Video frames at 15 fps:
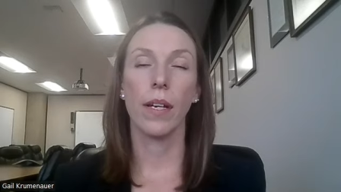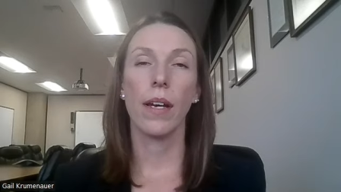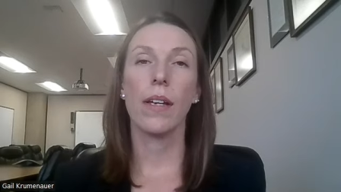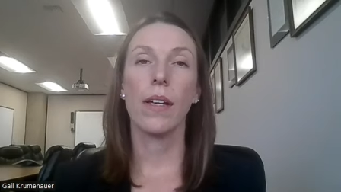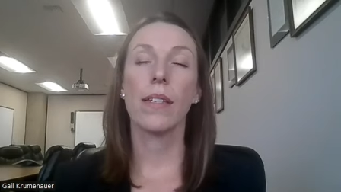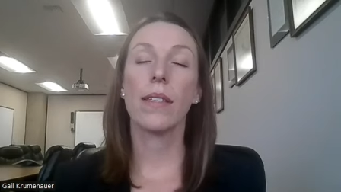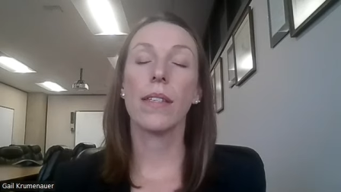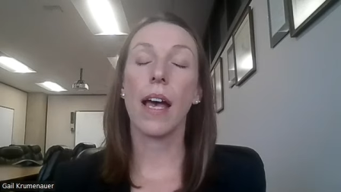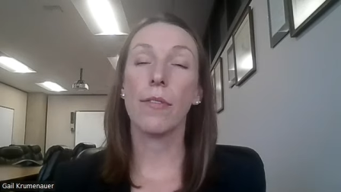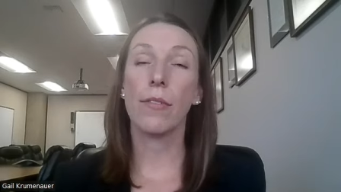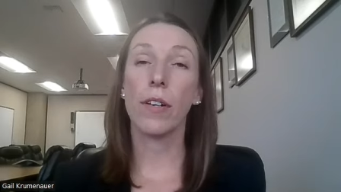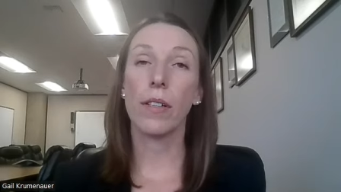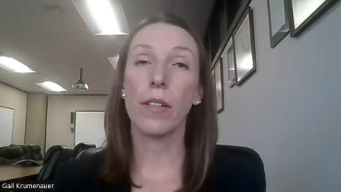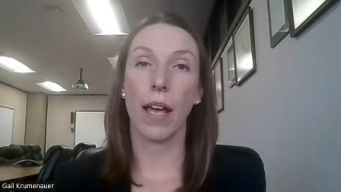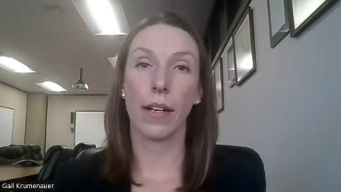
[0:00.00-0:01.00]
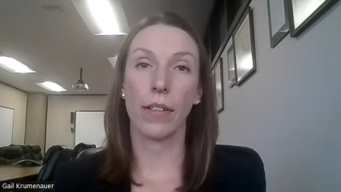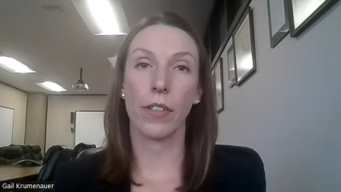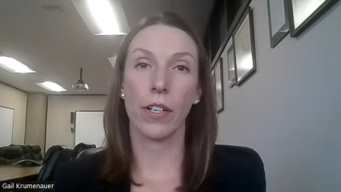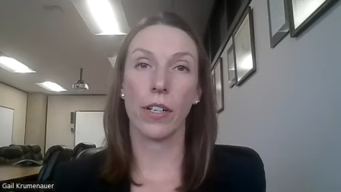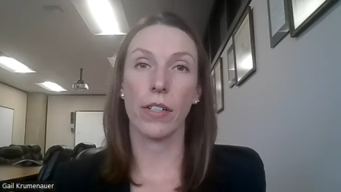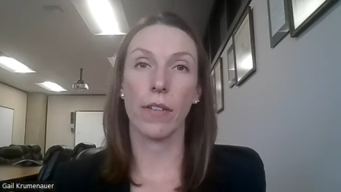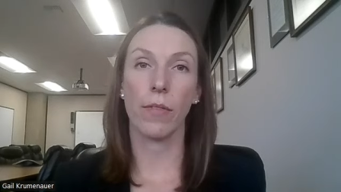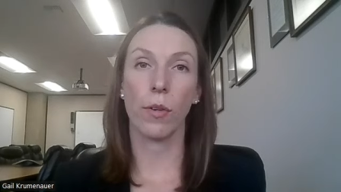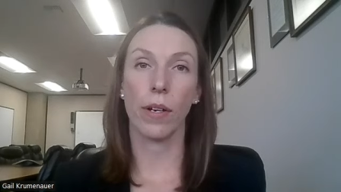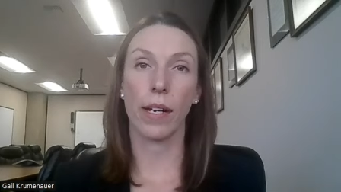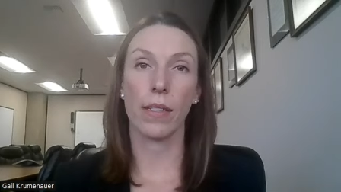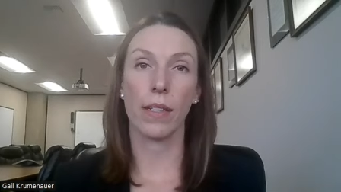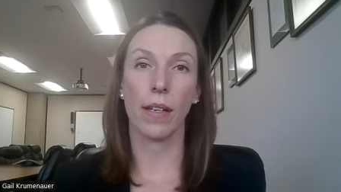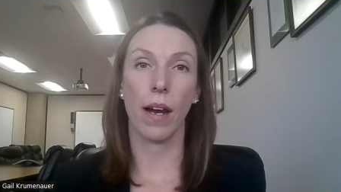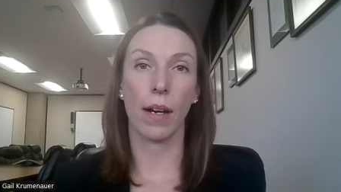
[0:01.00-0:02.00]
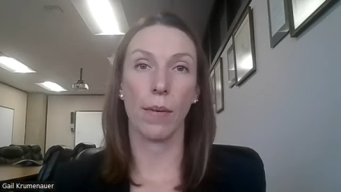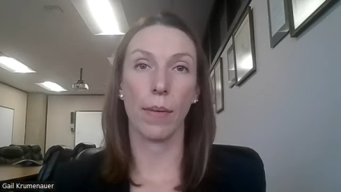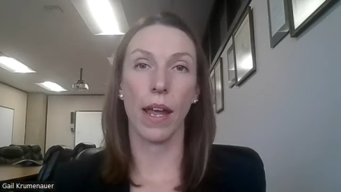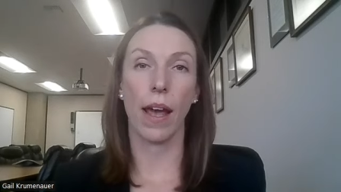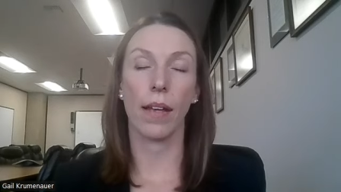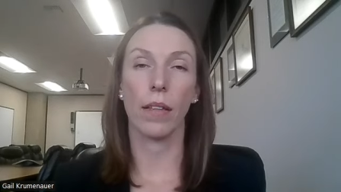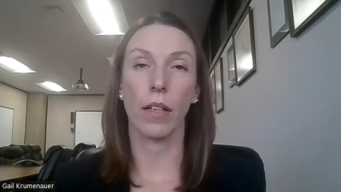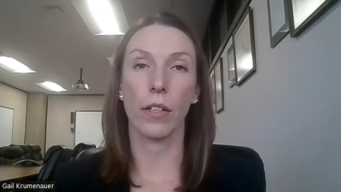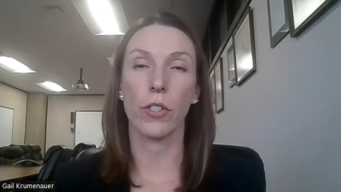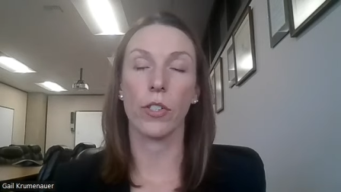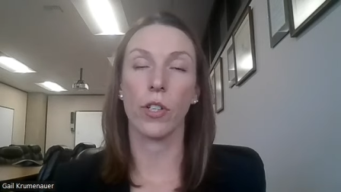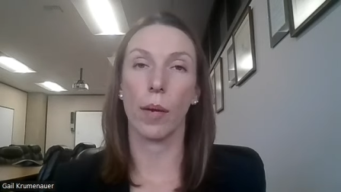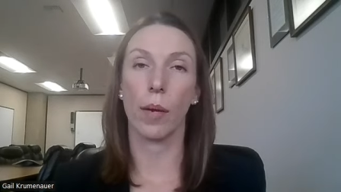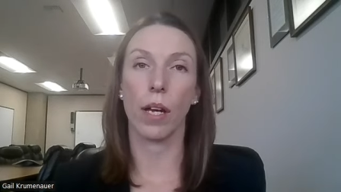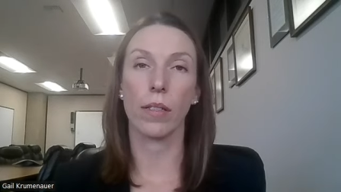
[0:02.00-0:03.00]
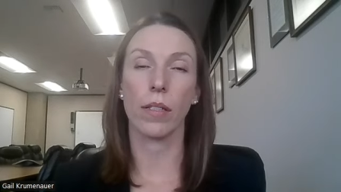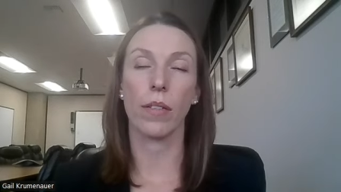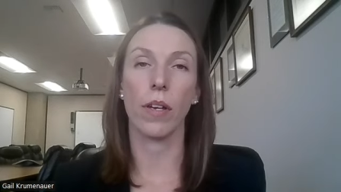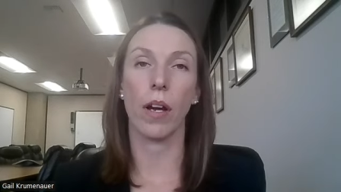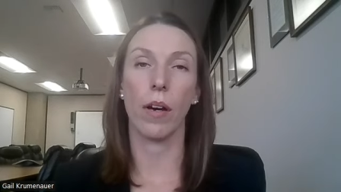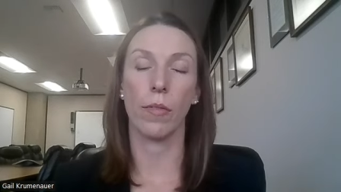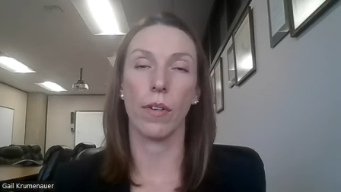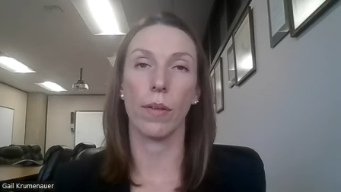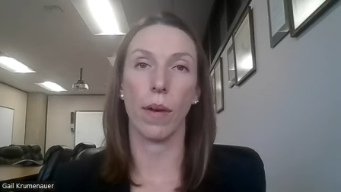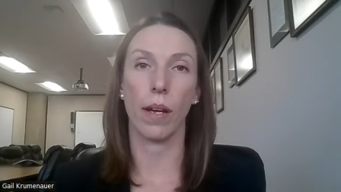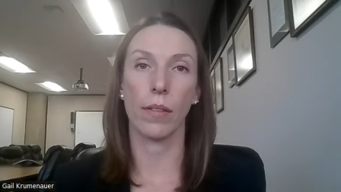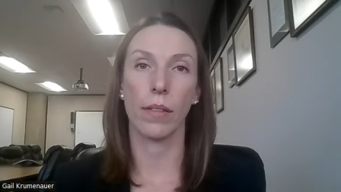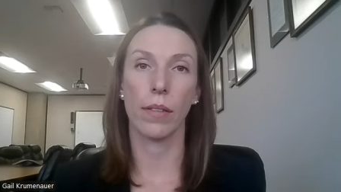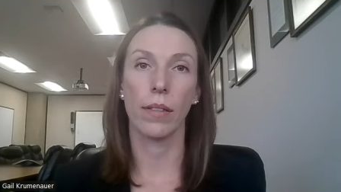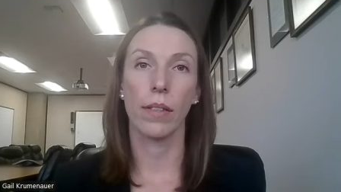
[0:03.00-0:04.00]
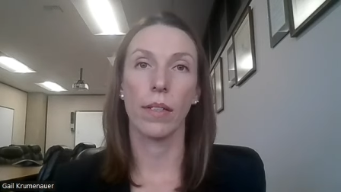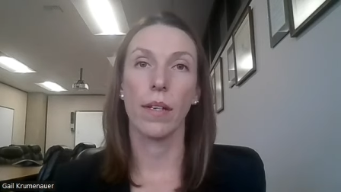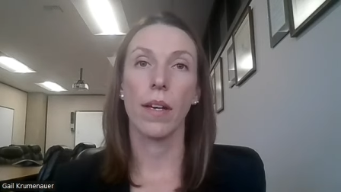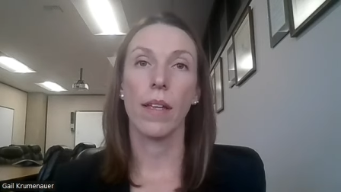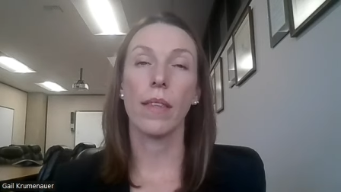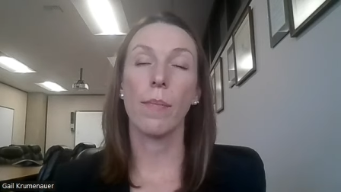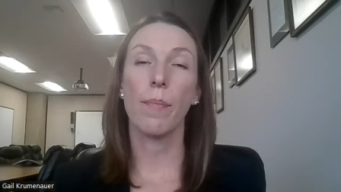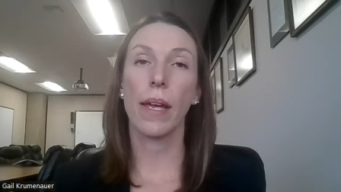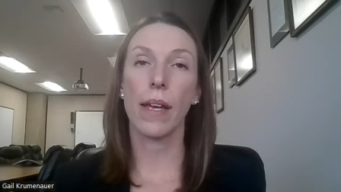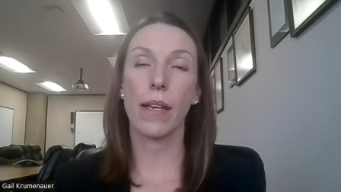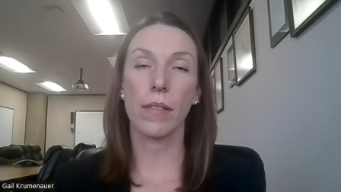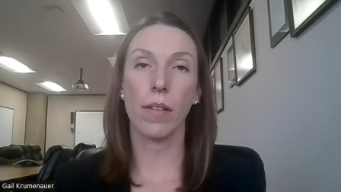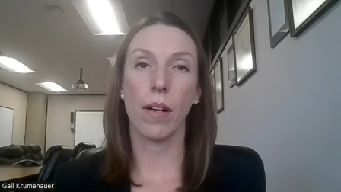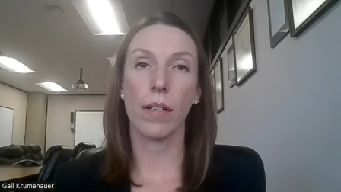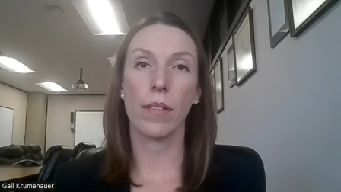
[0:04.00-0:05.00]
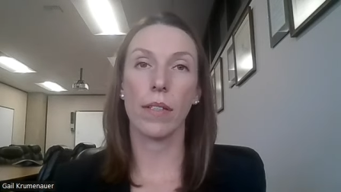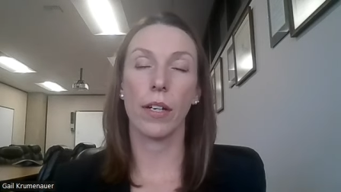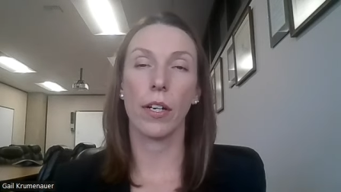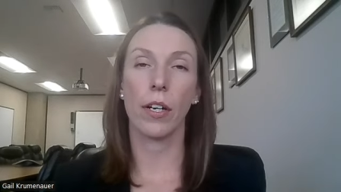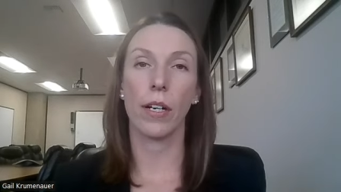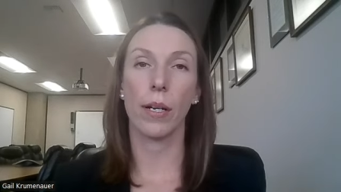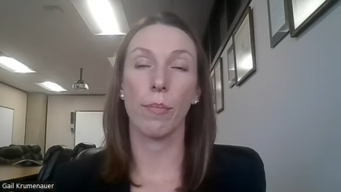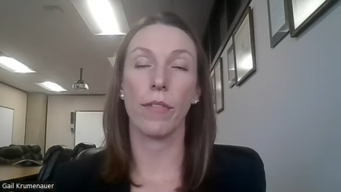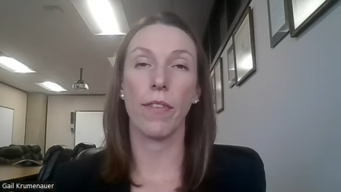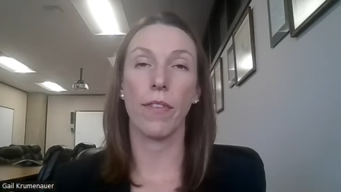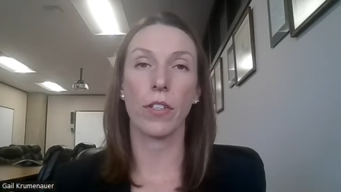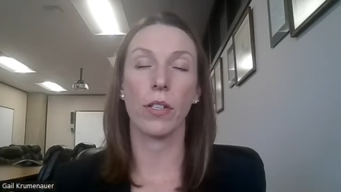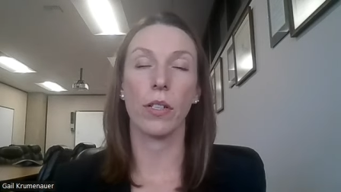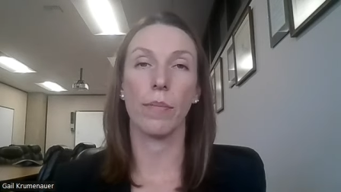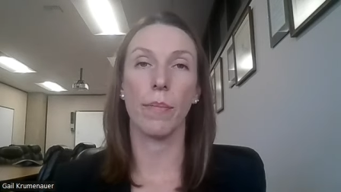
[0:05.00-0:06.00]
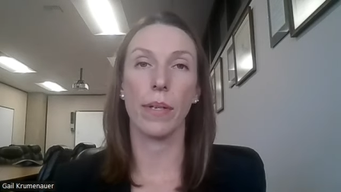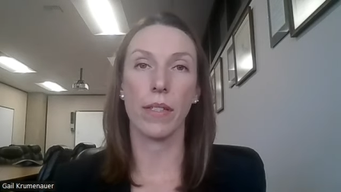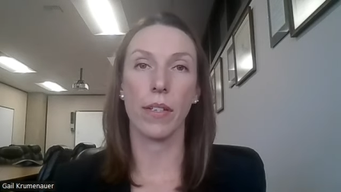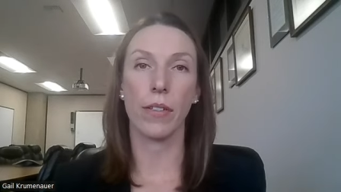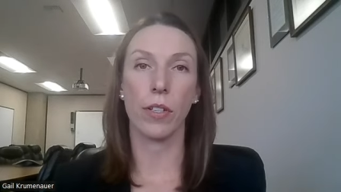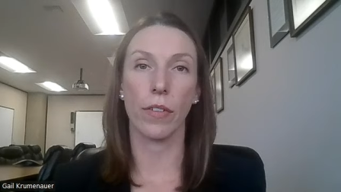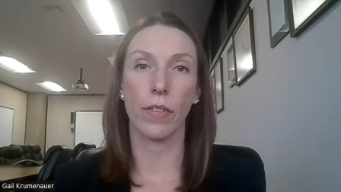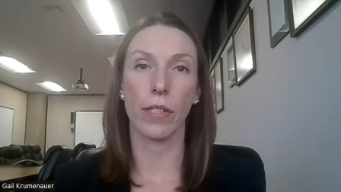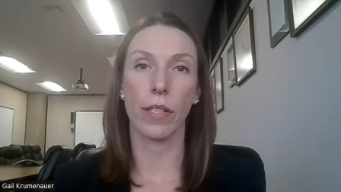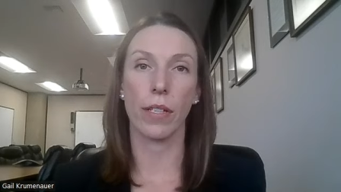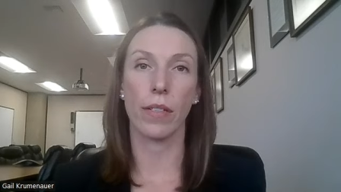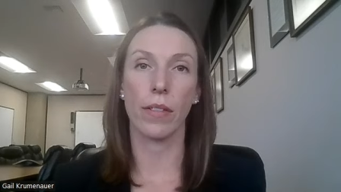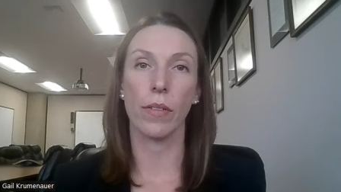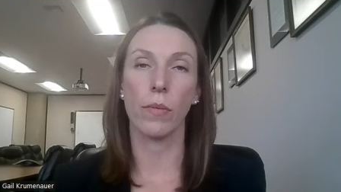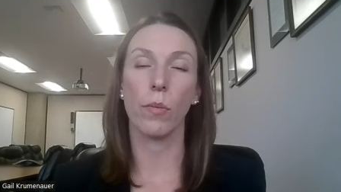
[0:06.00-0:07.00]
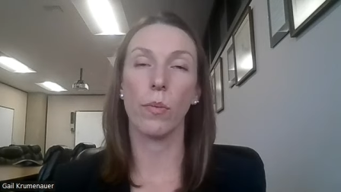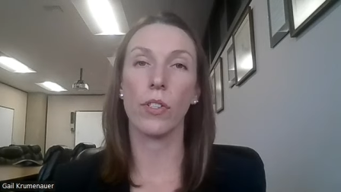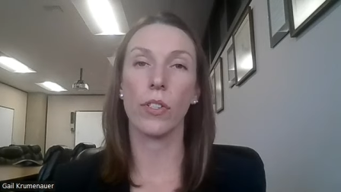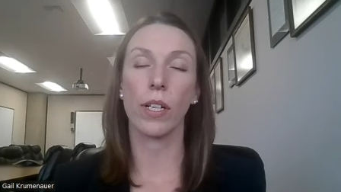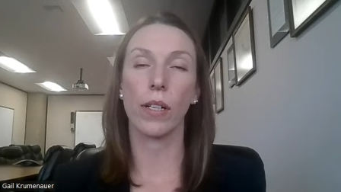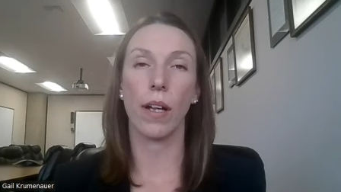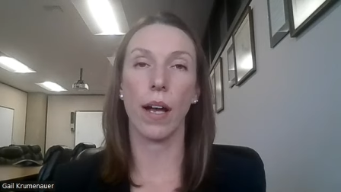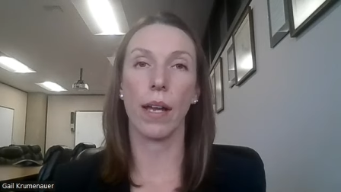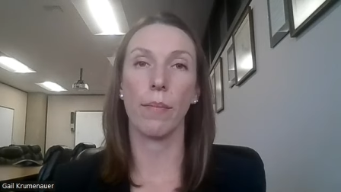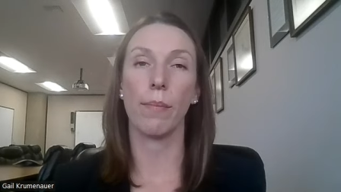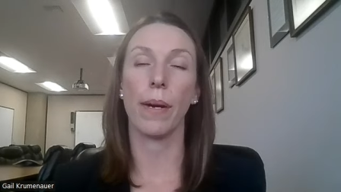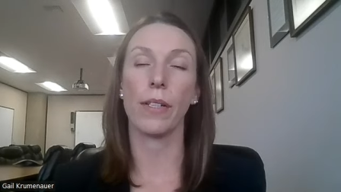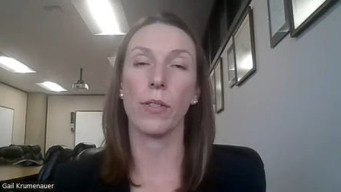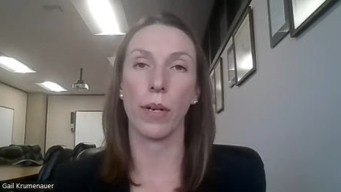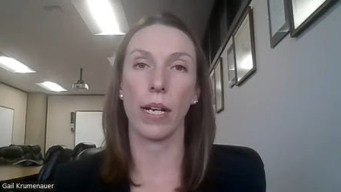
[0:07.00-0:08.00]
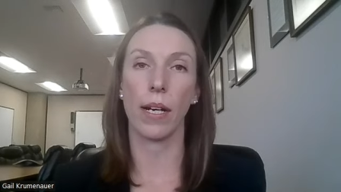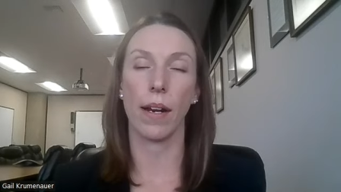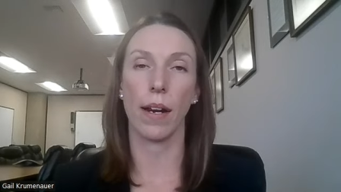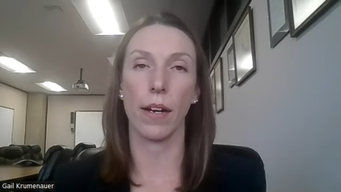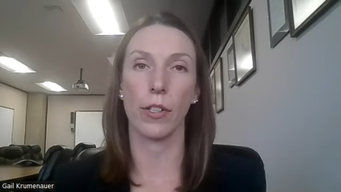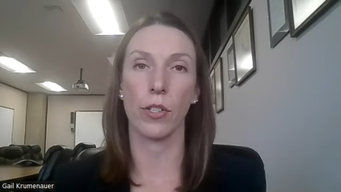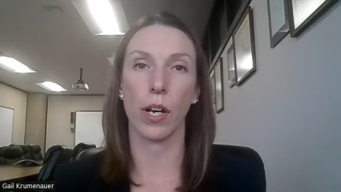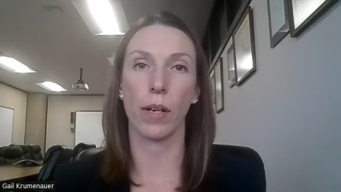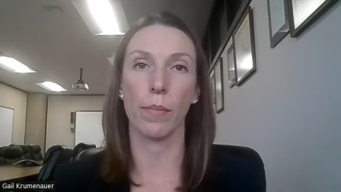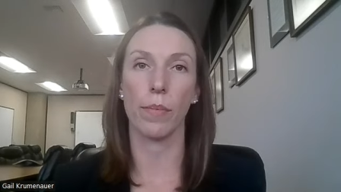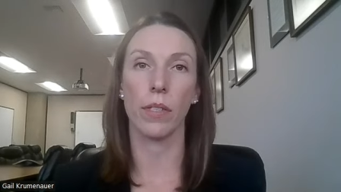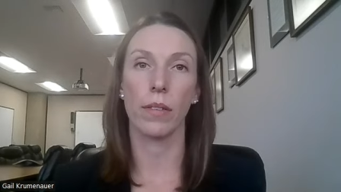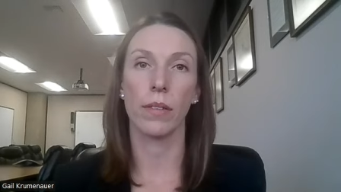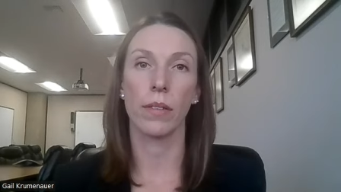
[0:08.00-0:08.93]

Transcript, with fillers: Several sectors of Oregon's economy had large job losses over the month. The biggest loss occurred in professional and business services, which declined by 2,900 jobs.